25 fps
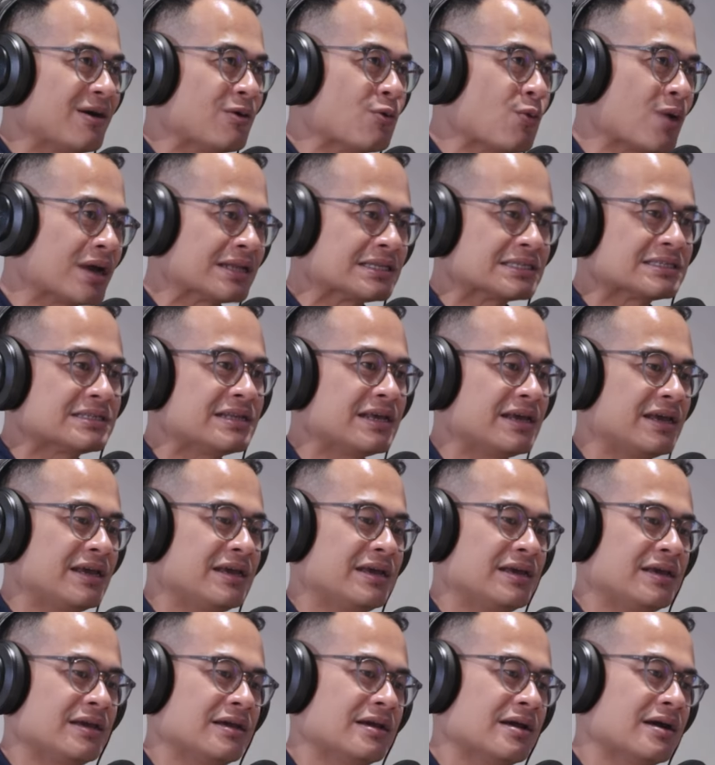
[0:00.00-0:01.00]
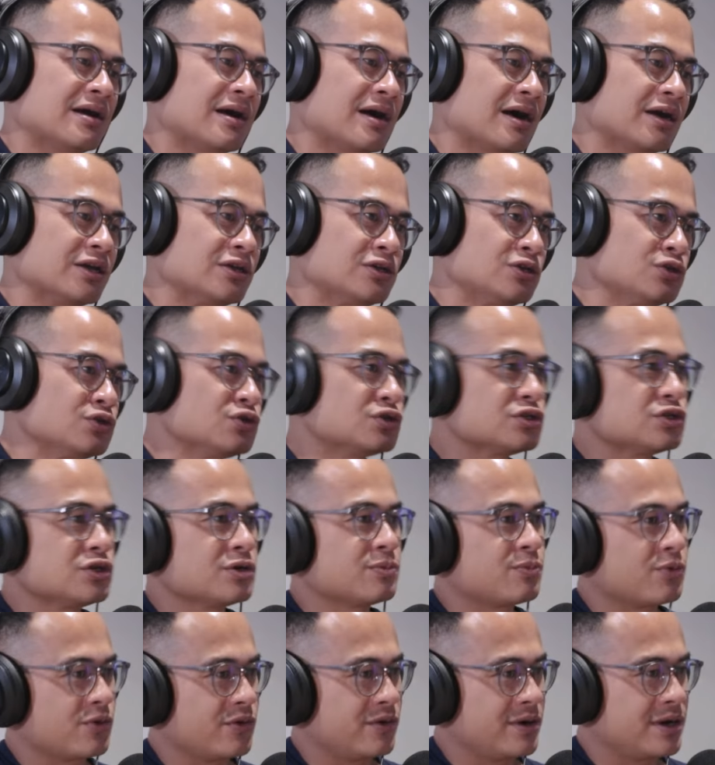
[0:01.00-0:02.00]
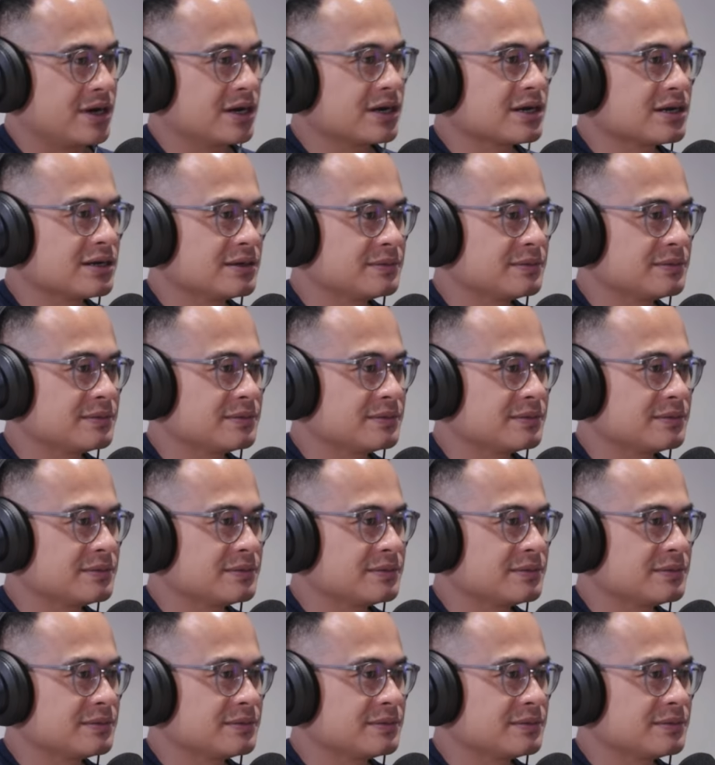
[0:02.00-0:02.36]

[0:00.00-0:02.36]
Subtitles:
Once they use your product.